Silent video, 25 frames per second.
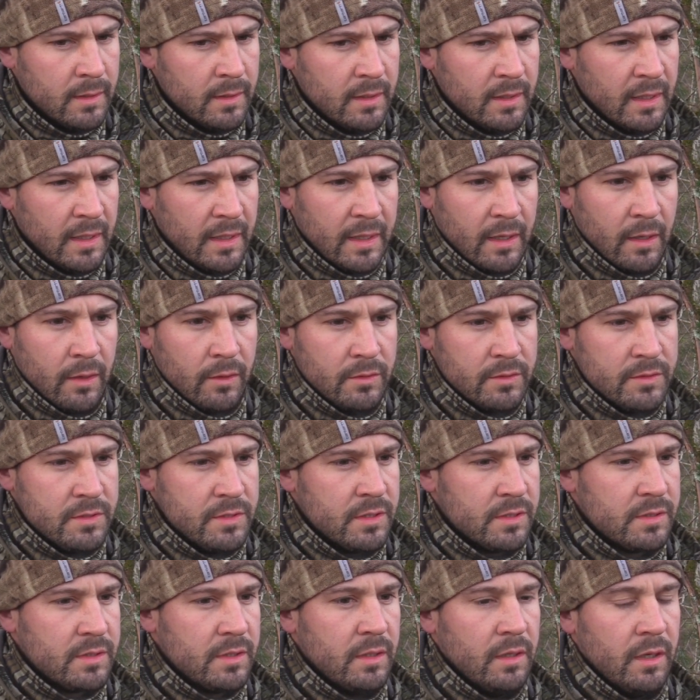and caught
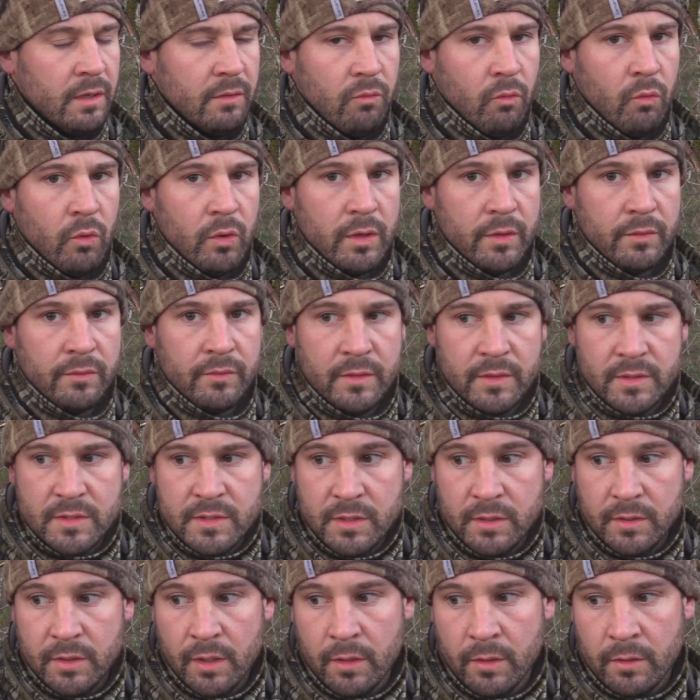just enough whiff that she
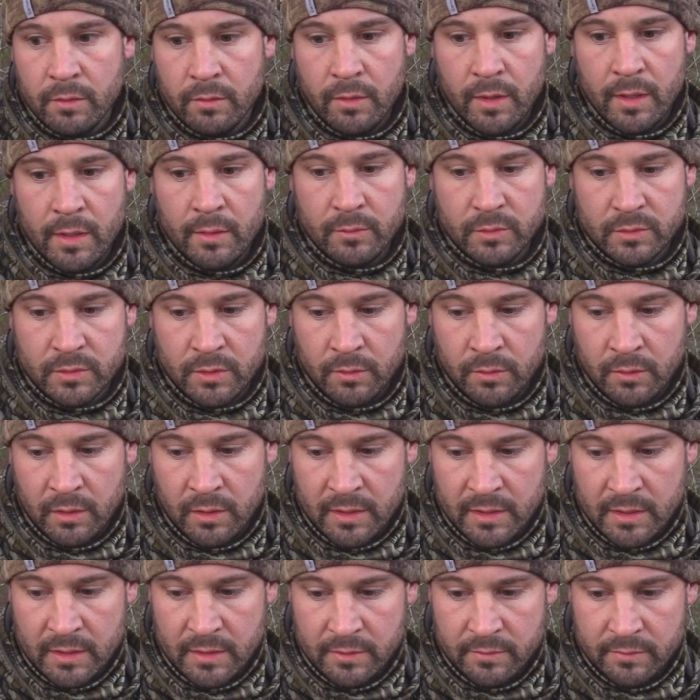turned around and was going to
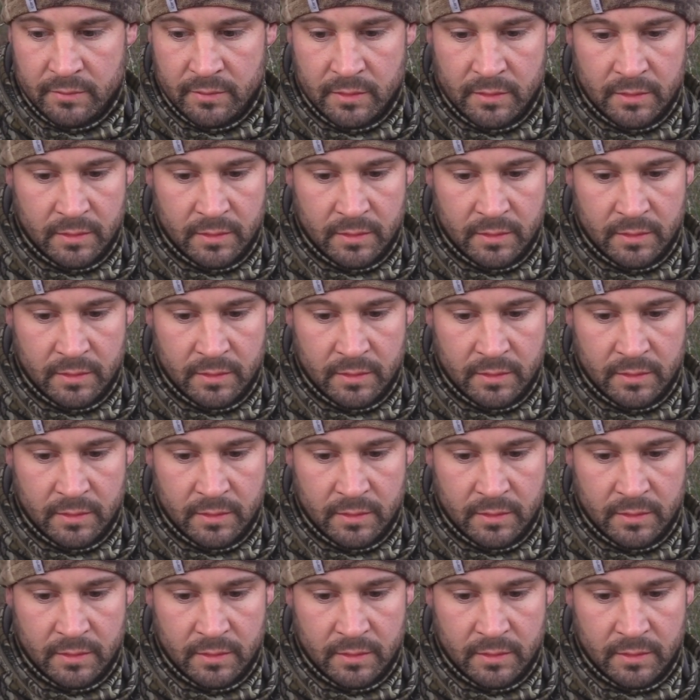leave.